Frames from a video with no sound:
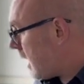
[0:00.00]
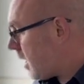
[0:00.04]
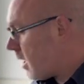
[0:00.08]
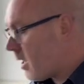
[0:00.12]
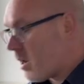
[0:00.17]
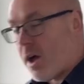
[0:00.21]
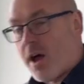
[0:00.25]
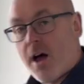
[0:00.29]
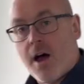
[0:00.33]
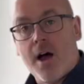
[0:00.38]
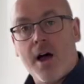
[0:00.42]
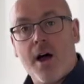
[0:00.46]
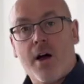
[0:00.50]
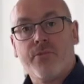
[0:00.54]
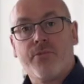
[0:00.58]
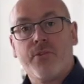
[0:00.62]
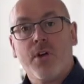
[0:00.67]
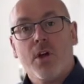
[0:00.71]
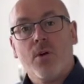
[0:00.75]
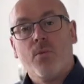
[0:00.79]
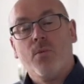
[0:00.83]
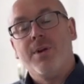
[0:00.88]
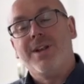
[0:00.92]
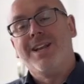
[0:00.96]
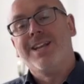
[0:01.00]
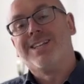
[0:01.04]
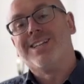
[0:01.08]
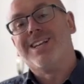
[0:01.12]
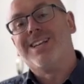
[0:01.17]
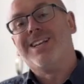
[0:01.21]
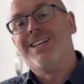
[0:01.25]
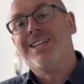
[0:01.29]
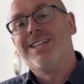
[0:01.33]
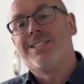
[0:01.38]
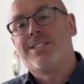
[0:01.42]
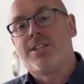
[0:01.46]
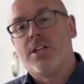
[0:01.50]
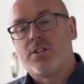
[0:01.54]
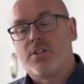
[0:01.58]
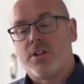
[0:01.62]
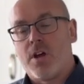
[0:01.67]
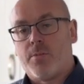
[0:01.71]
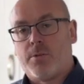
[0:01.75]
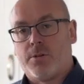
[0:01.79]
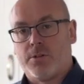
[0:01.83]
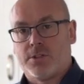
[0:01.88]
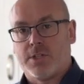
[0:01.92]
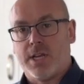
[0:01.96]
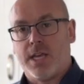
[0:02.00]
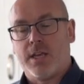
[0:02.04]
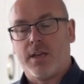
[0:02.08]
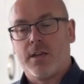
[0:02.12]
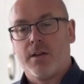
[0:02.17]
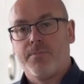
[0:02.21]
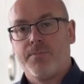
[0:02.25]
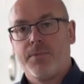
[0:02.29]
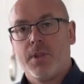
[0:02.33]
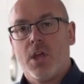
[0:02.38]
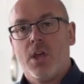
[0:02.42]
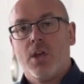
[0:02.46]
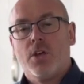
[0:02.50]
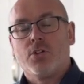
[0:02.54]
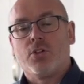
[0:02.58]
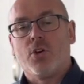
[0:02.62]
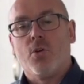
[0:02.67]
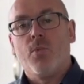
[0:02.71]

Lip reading: and a half, we need at least a double sink. So